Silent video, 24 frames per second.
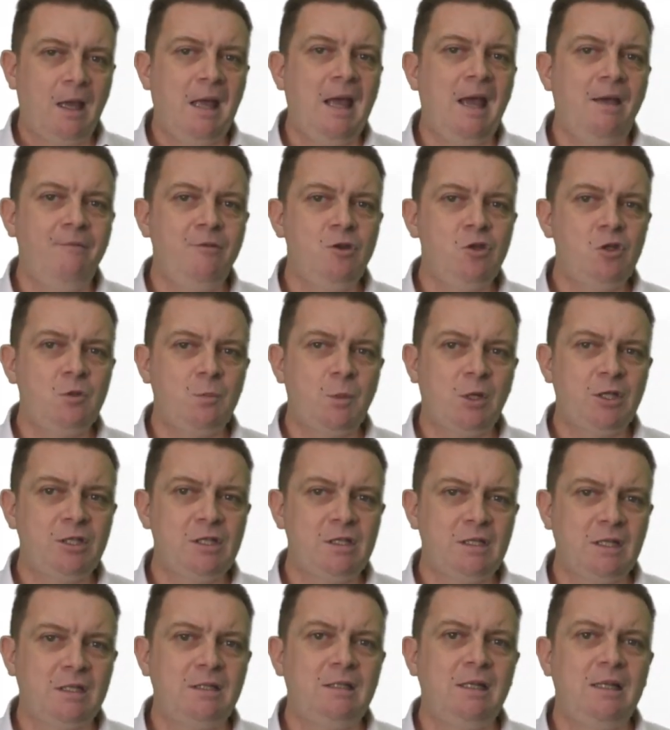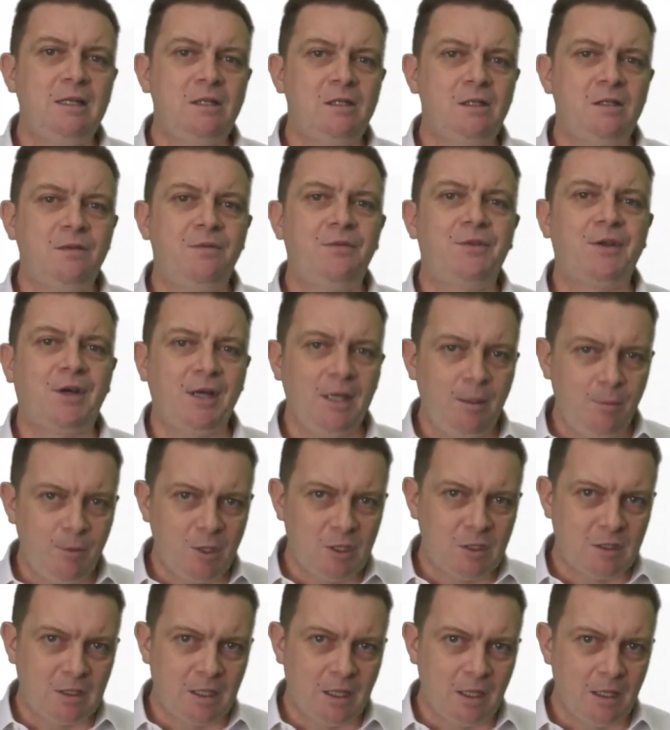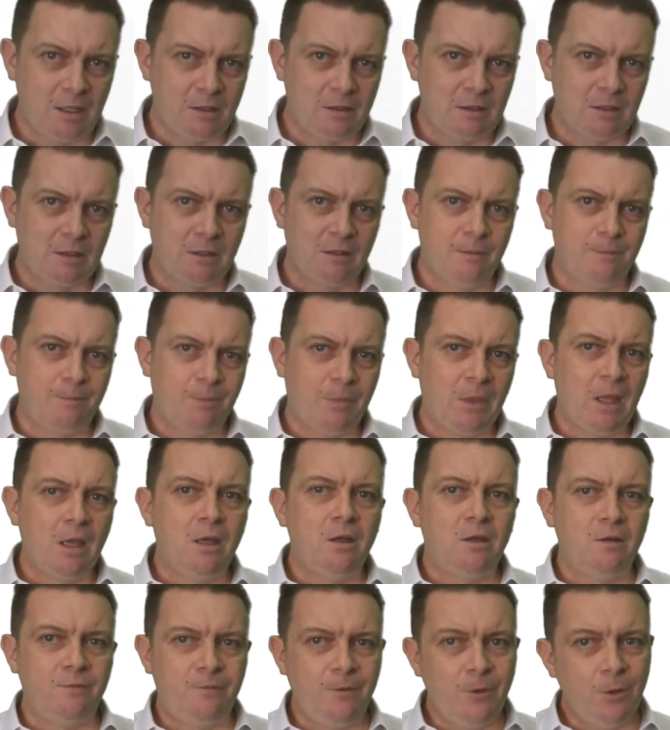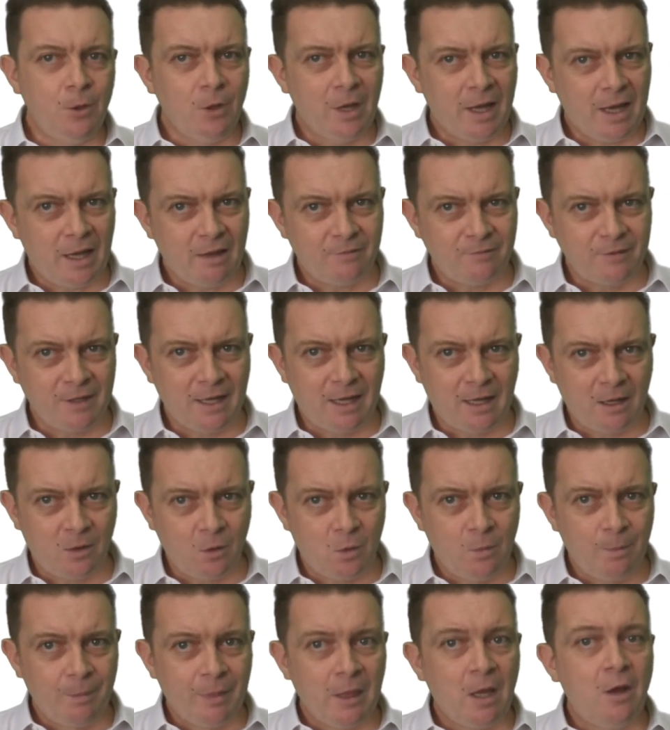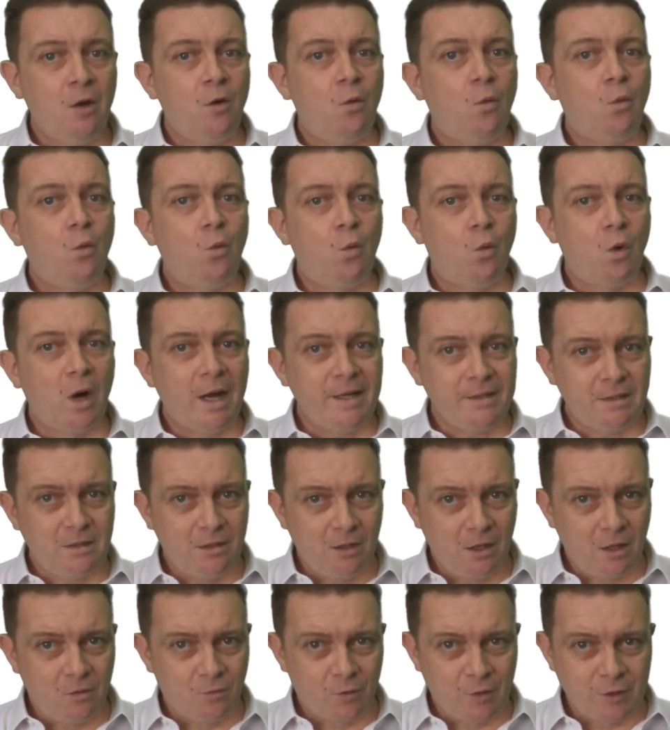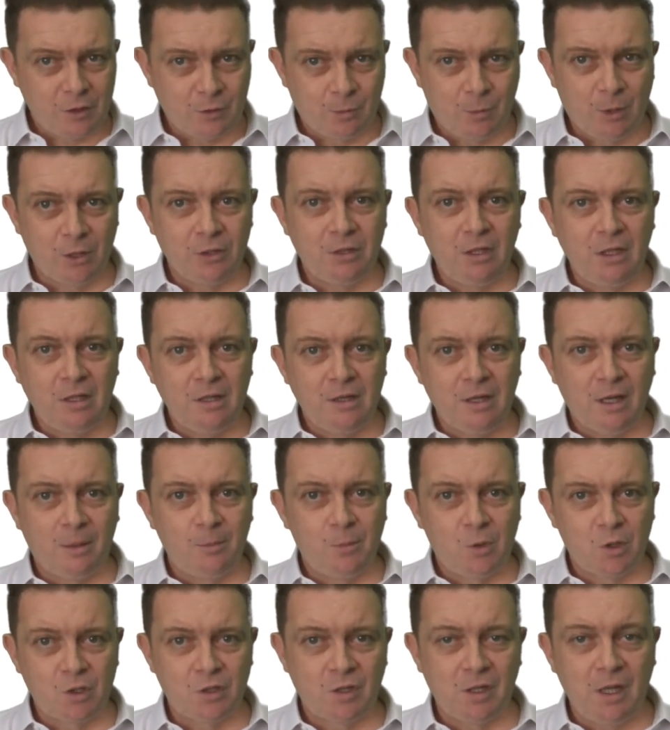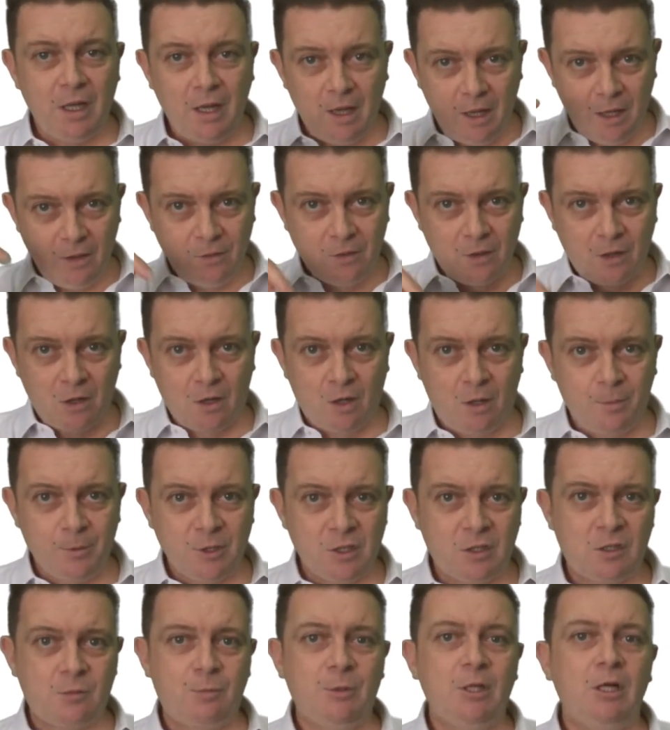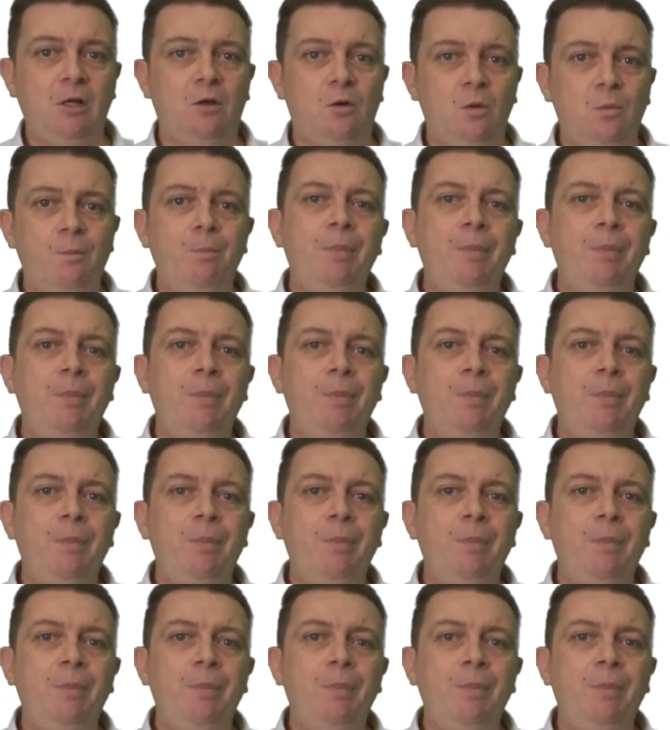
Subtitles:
Have you spotted at least 3 mistakes? If you have now, write the corresponding numbers in the comments below.